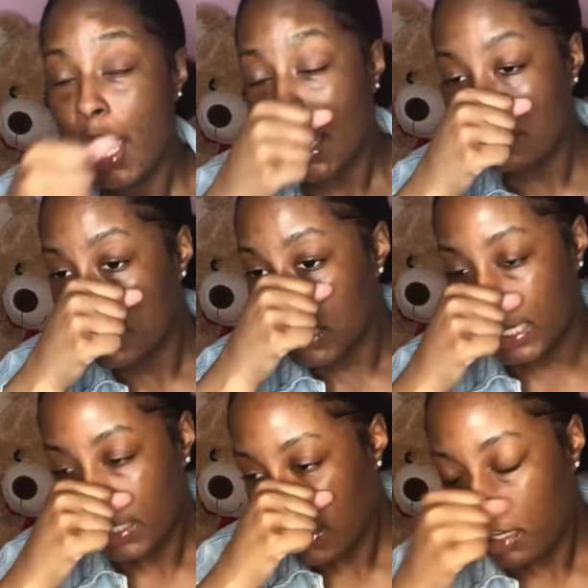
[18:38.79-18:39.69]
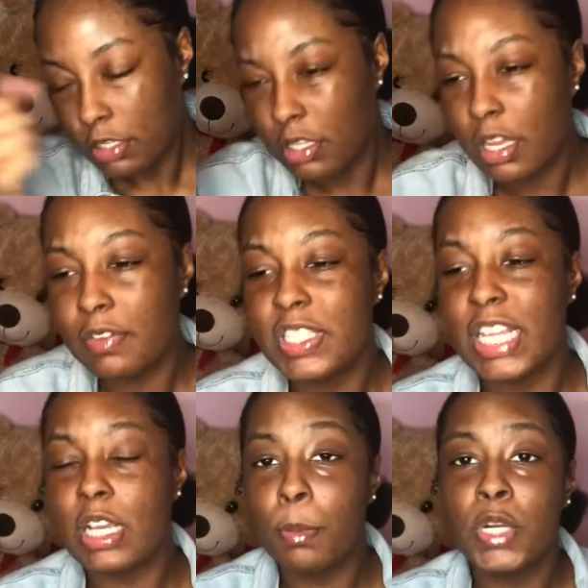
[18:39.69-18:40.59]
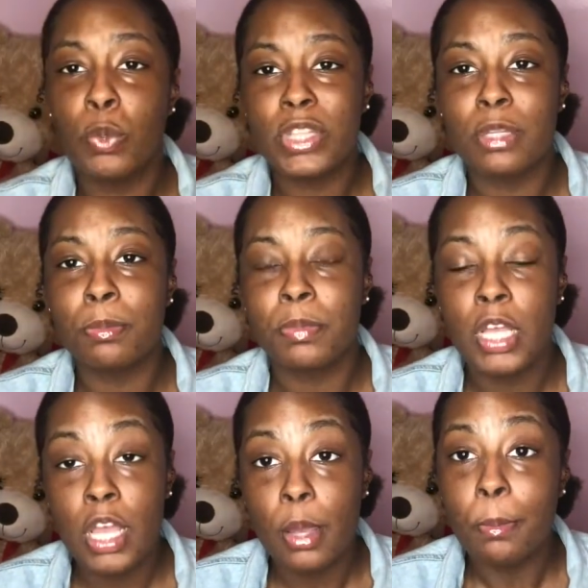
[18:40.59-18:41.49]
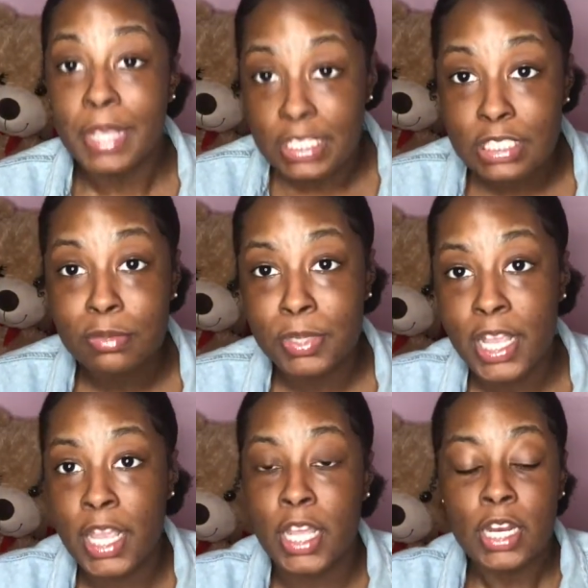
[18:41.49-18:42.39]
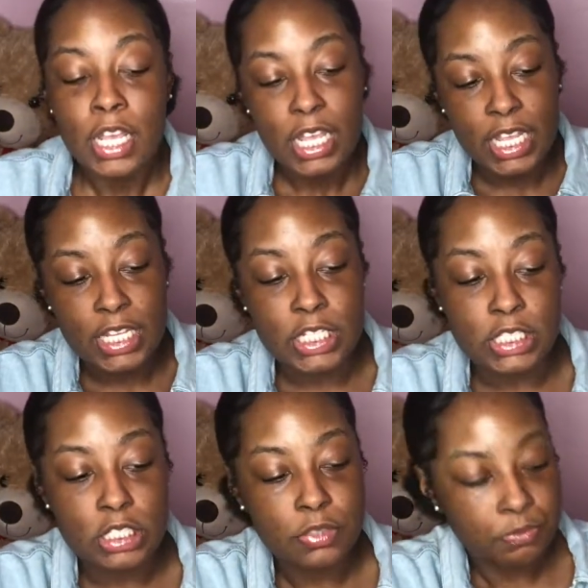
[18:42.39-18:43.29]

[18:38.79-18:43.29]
I feel like coming up with the business plan is